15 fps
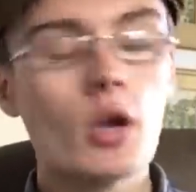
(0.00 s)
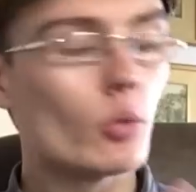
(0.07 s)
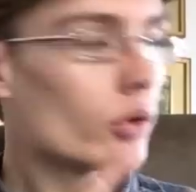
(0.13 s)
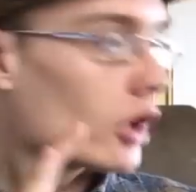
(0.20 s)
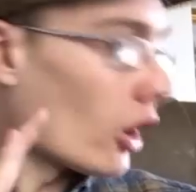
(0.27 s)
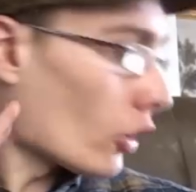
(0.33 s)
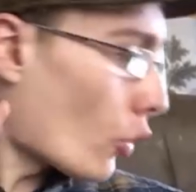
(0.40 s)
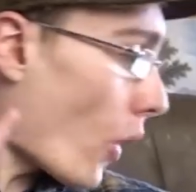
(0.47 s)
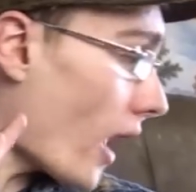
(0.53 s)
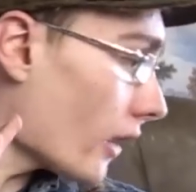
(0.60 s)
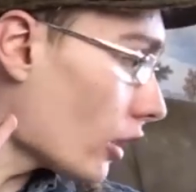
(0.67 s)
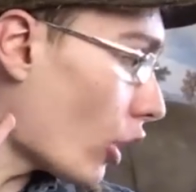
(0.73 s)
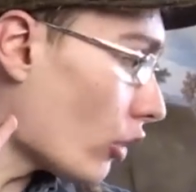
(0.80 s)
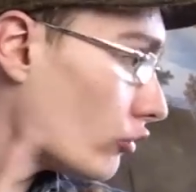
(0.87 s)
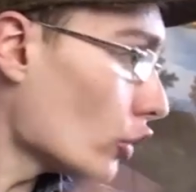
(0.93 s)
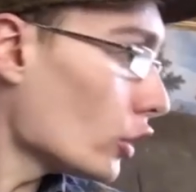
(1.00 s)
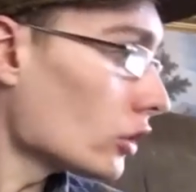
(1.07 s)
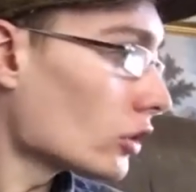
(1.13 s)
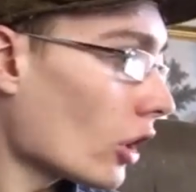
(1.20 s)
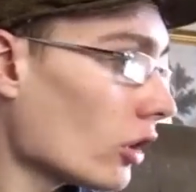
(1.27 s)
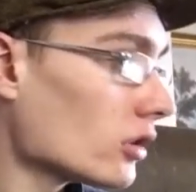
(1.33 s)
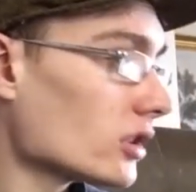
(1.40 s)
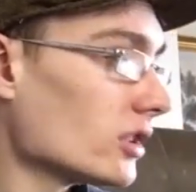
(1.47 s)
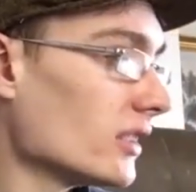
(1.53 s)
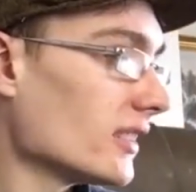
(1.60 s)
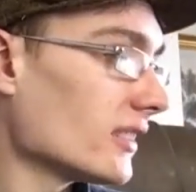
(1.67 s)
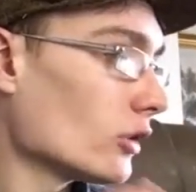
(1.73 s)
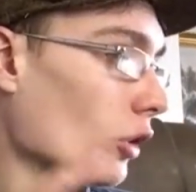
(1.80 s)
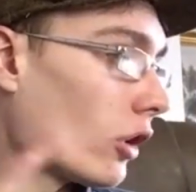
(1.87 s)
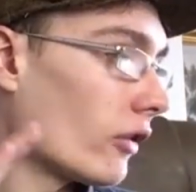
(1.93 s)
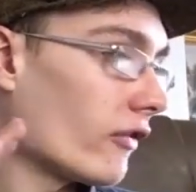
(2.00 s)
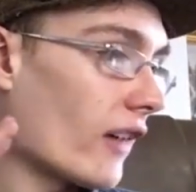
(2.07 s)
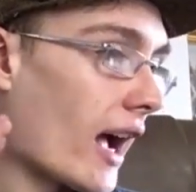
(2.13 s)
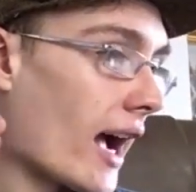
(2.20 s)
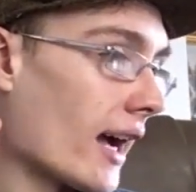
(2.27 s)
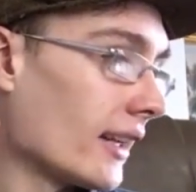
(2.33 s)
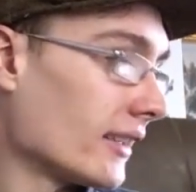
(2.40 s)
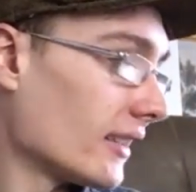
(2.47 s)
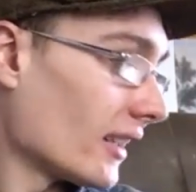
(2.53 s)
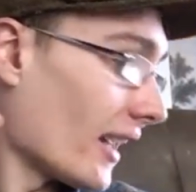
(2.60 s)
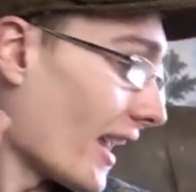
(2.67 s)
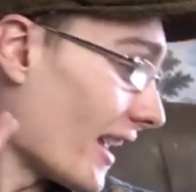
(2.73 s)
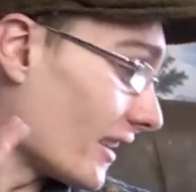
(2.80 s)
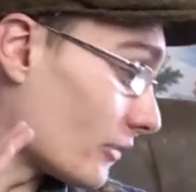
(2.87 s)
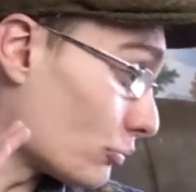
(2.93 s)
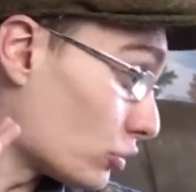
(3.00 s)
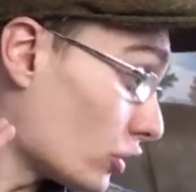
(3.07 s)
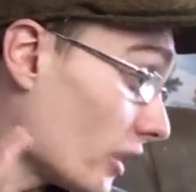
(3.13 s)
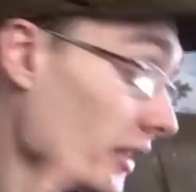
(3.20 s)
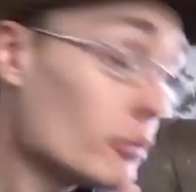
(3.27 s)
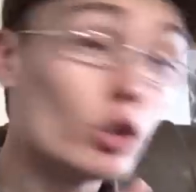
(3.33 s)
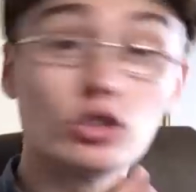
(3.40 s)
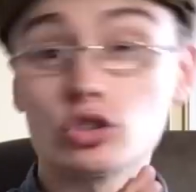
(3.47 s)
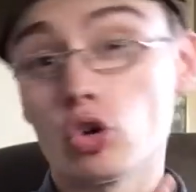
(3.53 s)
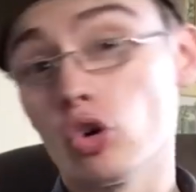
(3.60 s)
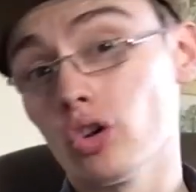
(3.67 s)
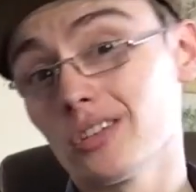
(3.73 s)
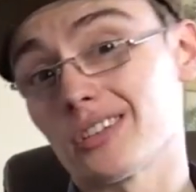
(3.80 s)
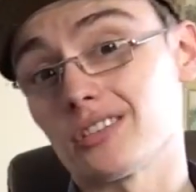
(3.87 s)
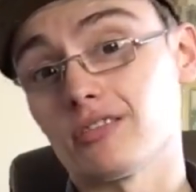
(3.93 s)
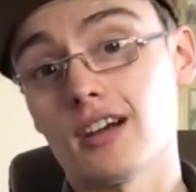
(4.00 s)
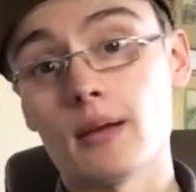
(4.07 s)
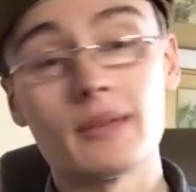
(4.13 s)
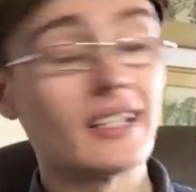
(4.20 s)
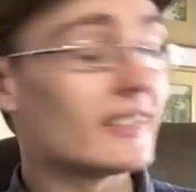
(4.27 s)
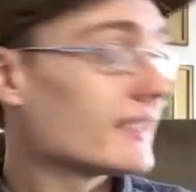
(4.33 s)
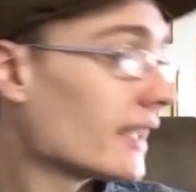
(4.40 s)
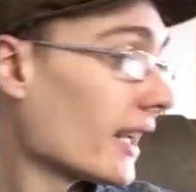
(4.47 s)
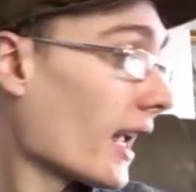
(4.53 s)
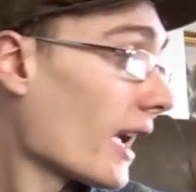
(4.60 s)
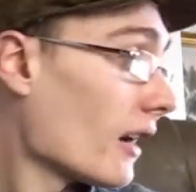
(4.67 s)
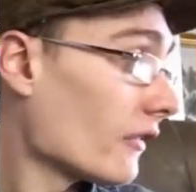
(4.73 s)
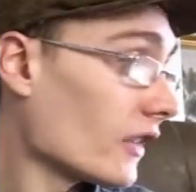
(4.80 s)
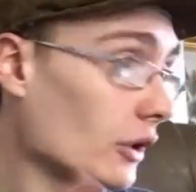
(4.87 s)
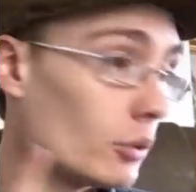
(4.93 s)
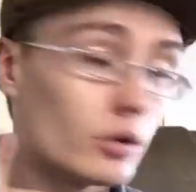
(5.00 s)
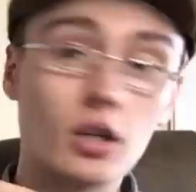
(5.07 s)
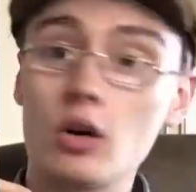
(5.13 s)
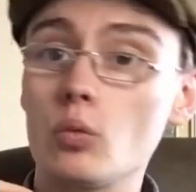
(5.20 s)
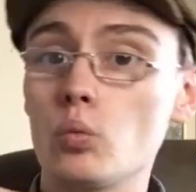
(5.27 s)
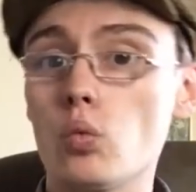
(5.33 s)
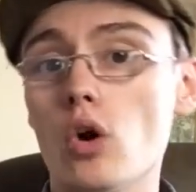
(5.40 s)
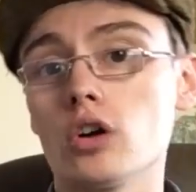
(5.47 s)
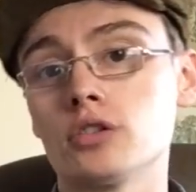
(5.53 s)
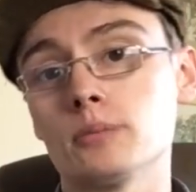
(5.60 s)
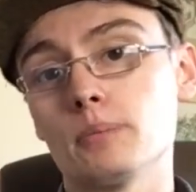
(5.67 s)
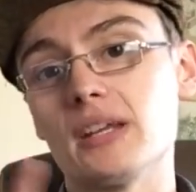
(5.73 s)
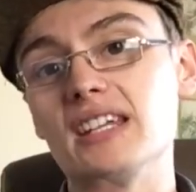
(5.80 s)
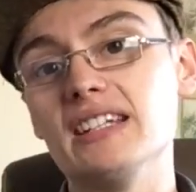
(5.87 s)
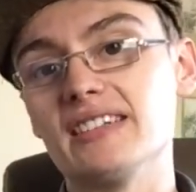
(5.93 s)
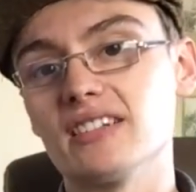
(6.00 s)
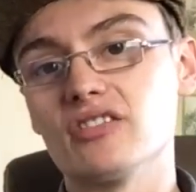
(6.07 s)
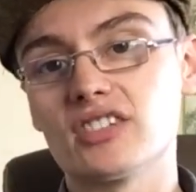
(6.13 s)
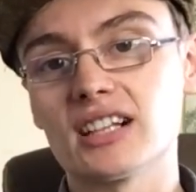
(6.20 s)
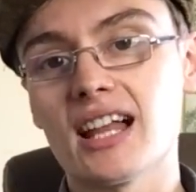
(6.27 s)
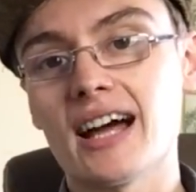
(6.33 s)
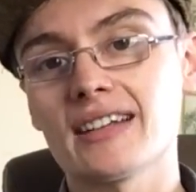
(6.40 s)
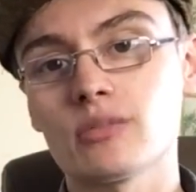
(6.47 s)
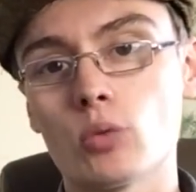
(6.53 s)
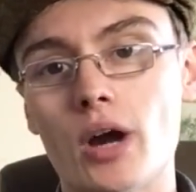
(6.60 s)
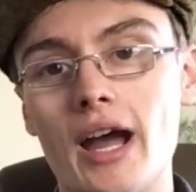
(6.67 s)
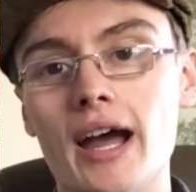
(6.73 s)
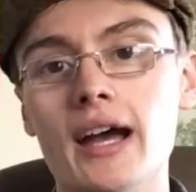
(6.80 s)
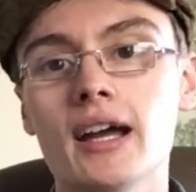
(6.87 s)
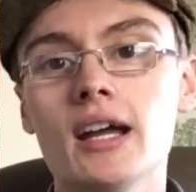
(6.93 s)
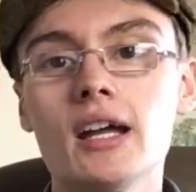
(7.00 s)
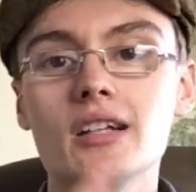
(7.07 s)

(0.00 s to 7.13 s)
We've got quite a lot of Royal Doulton stuff and it's pretty much all ceramics today. I think we've got one piece of glassware.